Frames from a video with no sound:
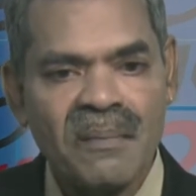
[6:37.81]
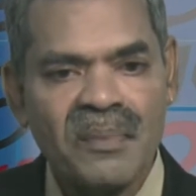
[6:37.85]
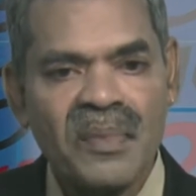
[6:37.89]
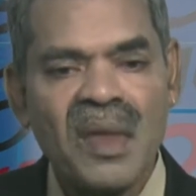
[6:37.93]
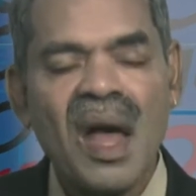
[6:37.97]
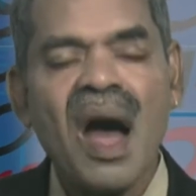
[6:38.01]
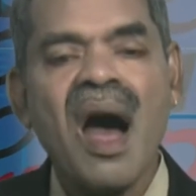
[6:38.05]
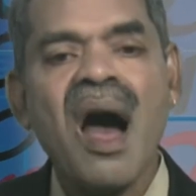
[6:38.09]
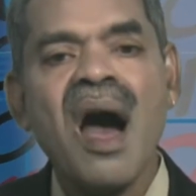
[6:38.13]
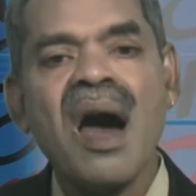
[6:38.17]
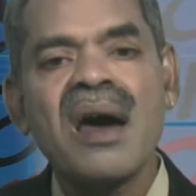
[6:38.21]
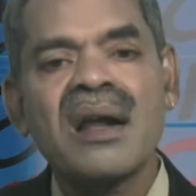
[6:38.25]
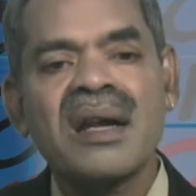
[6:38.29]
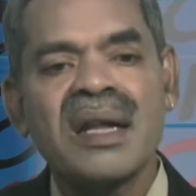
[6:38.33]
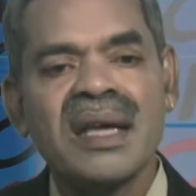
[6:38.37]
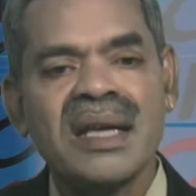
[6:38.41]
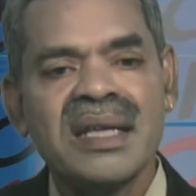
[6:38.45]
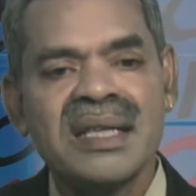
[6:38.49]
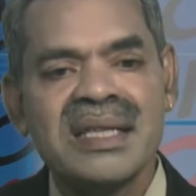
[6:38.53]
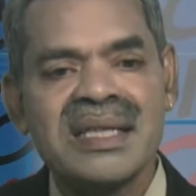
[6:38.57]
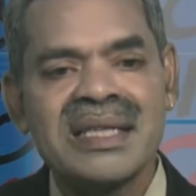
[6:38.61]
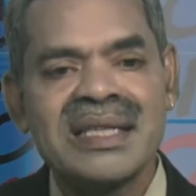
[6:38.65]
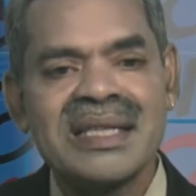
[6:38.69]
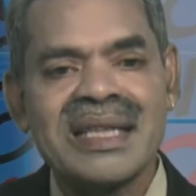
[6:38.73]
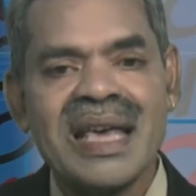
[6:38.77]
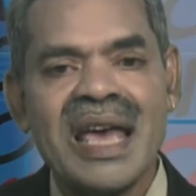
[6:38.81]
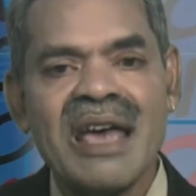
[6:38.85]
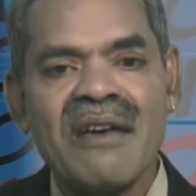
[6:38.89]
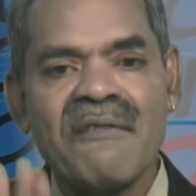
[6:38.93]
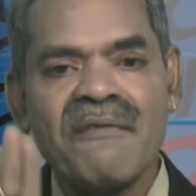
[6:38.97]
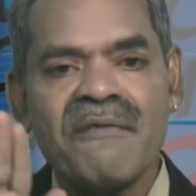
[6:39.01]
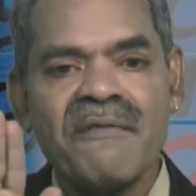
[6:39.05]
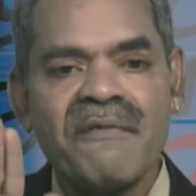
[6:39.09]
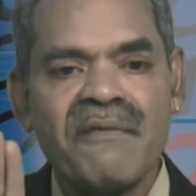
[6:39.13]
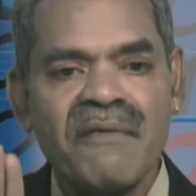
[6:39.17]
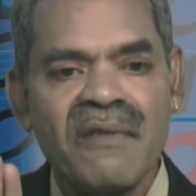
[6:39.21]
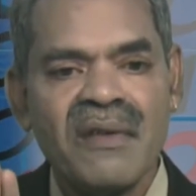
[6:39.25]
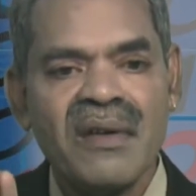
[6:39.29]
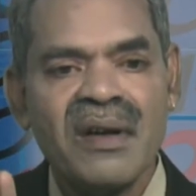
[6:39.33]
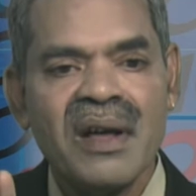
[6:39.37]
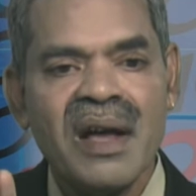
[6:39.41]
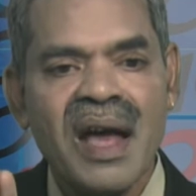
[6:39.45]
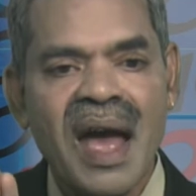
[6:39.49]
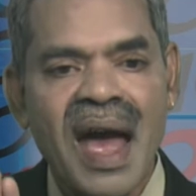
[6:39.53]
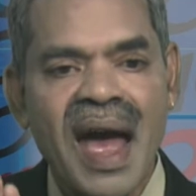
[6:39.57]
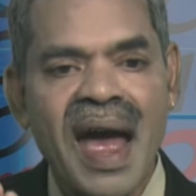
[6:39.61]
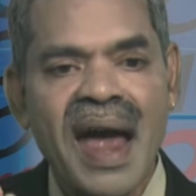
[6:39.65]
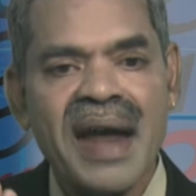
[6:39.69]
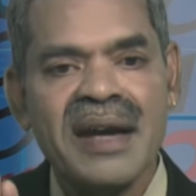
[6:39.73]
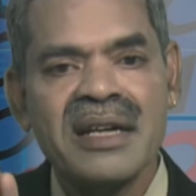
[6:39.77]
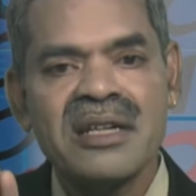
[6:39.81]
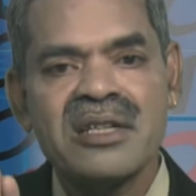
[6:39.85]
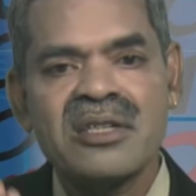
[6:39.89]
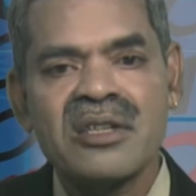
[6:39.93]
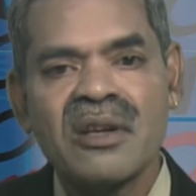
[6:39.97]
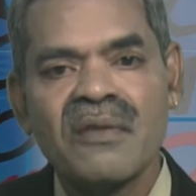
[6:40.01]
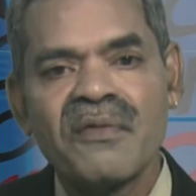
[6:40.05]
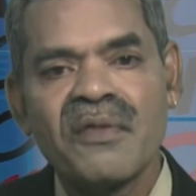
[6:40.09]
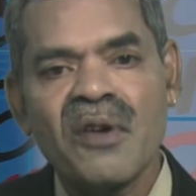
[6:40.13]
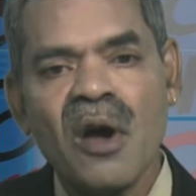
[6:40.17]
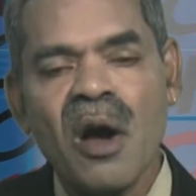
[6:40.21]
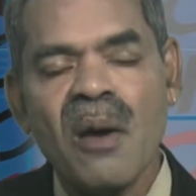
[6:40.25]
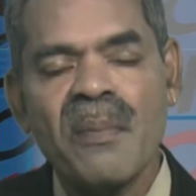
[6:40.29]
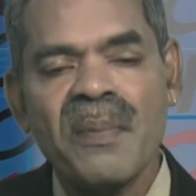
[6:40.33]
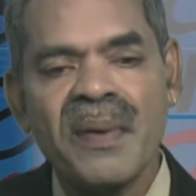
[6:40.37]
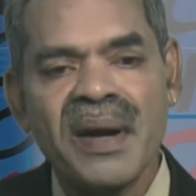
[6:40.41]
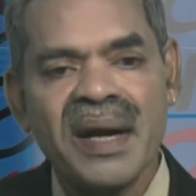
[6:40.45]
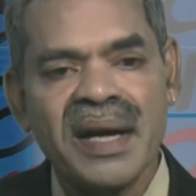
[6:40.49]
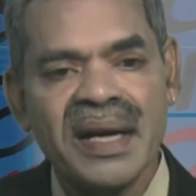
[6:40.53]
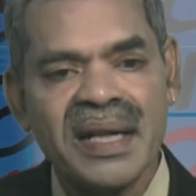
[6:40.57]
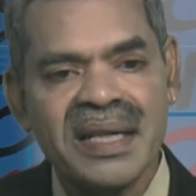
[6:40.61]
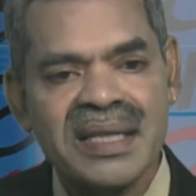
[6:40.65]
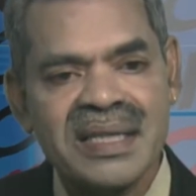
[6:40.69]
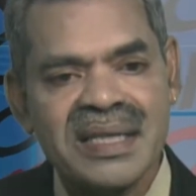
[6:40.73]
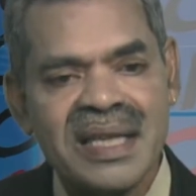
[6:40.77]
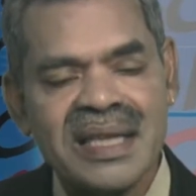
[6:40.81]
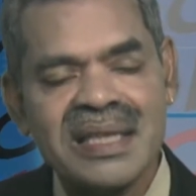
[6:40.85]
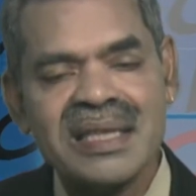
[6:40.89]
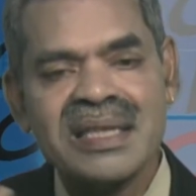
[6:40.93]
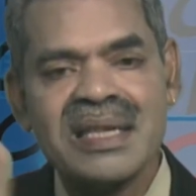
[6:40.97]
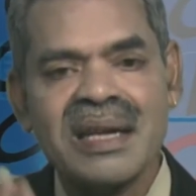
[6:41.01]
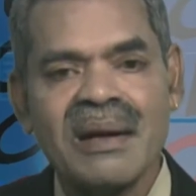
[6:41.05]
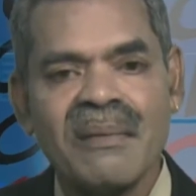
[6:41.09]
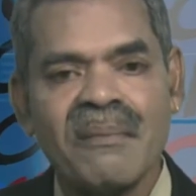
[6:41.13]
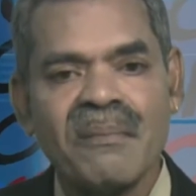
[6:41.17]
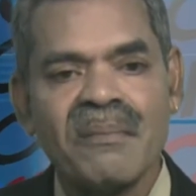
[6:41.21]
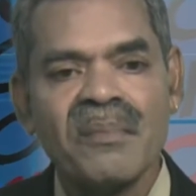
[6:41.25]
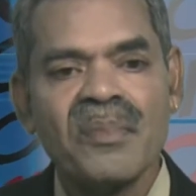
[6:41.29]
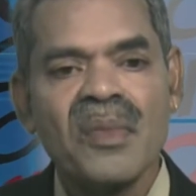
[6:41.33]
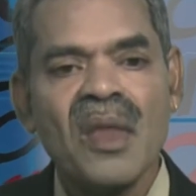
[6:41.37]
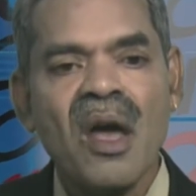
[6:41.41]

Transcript: are in safe hands of the operating system,